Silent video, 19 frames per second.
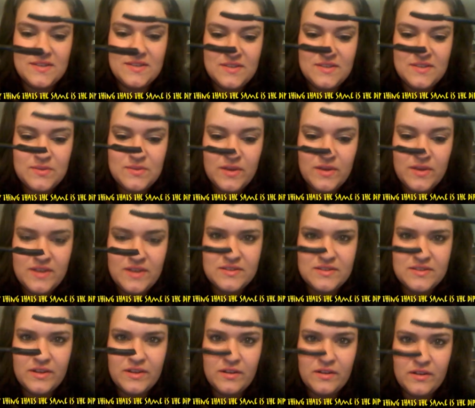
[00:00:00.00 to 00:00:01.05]
This one has
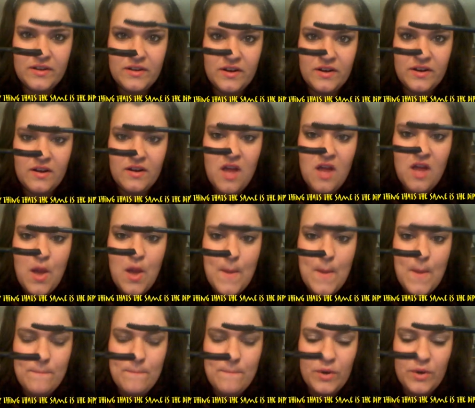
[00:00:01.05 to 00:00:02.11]
littler
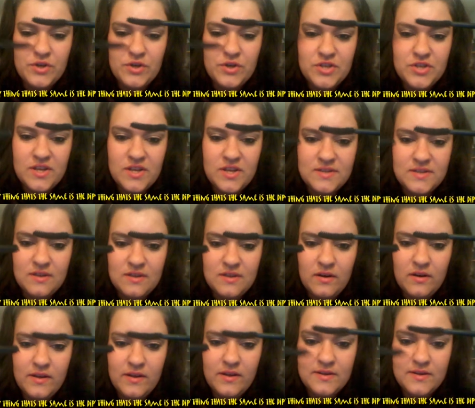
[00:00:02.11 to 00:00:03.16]
brushes on
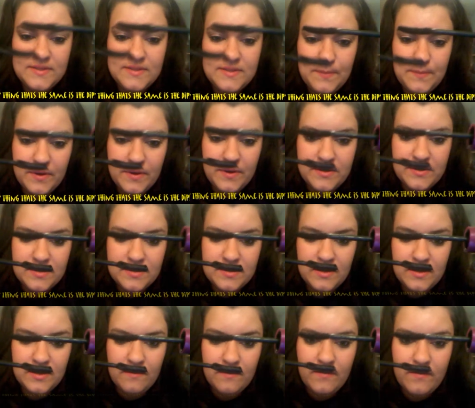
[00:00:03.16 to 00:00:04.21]
it, but
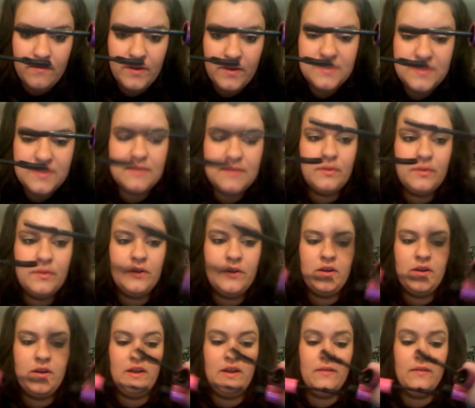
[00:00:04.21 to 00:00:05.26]
they're very similar,
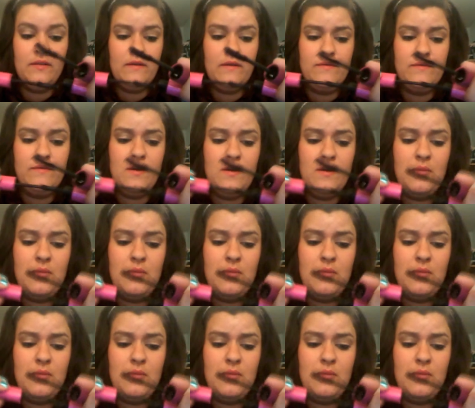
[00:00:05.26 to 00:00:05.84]
and I love them